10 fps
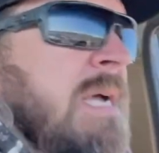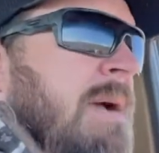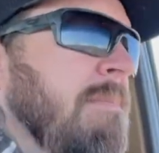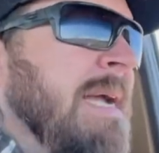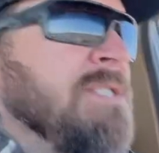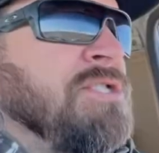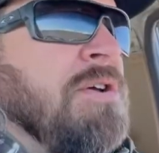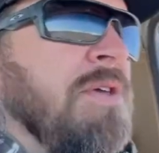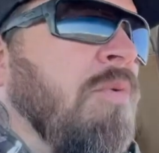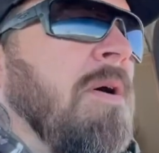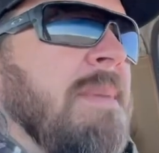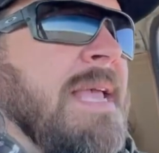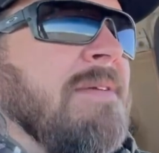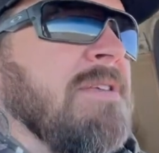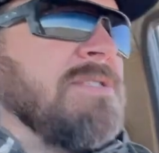Might show you what my
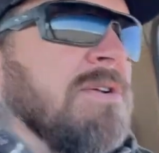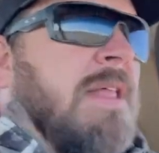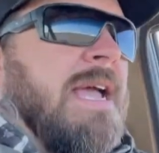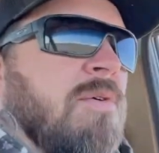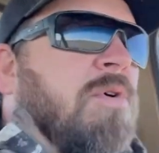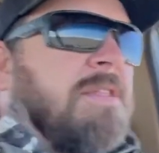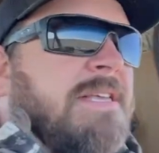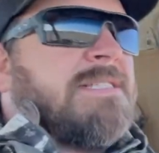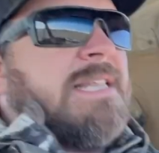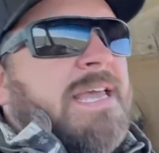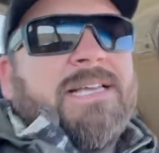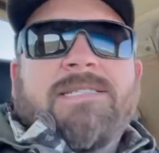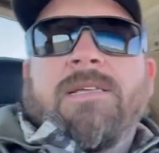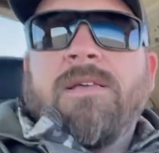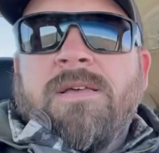evenings are like one of these
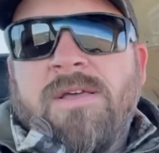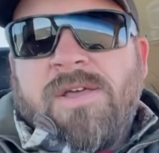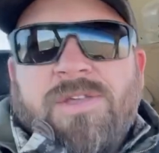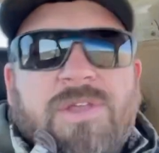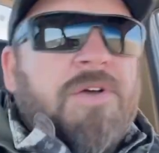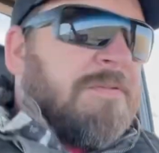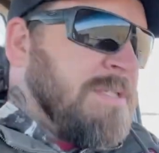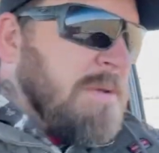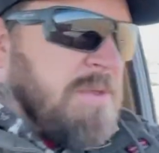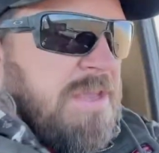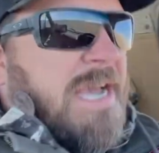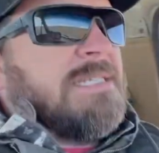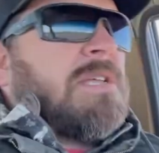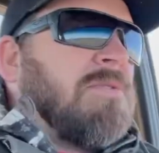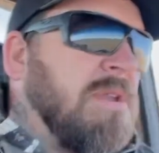days. You know, for some of you guys
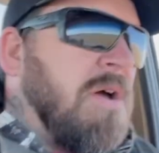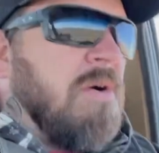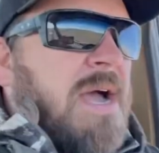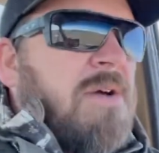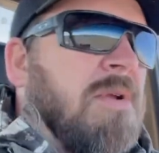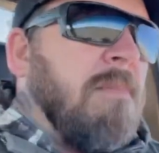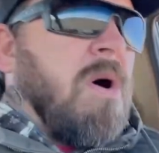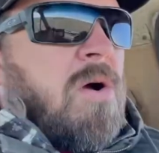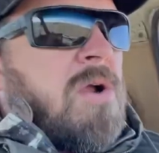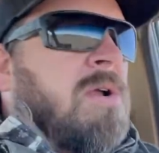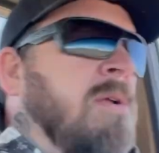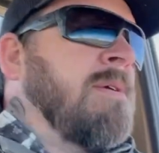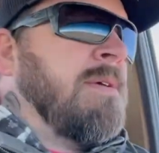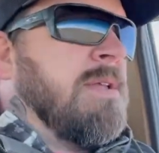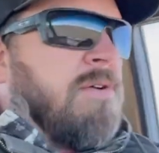don't know, I own a bar
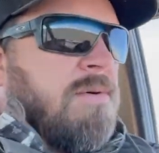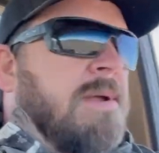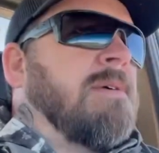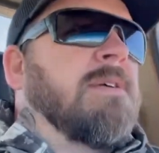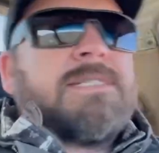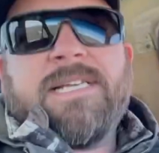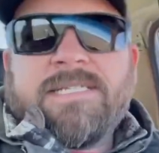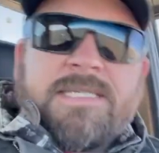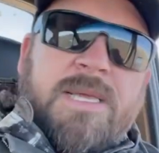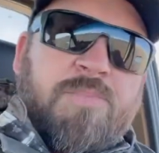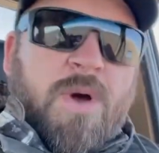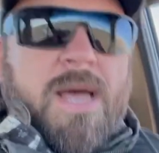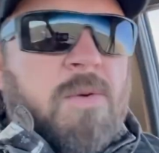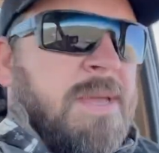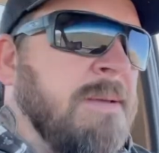and grill in Tin Sleep,
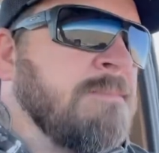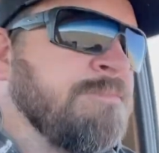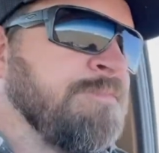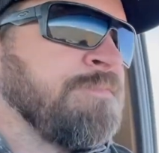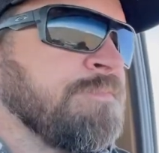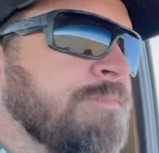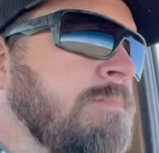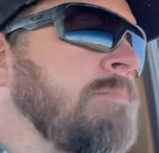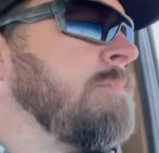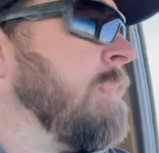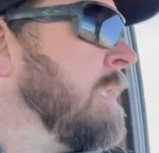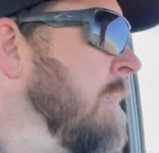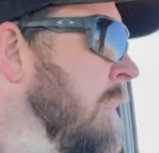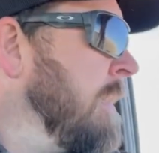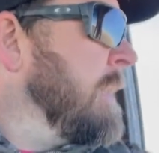
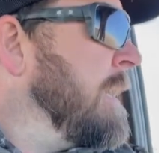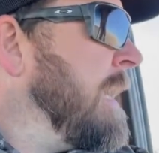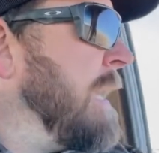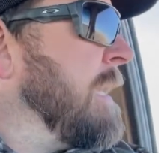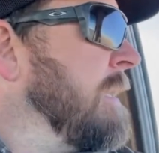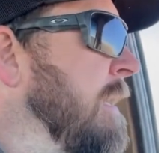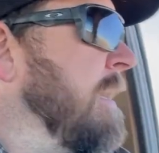Wyoming. And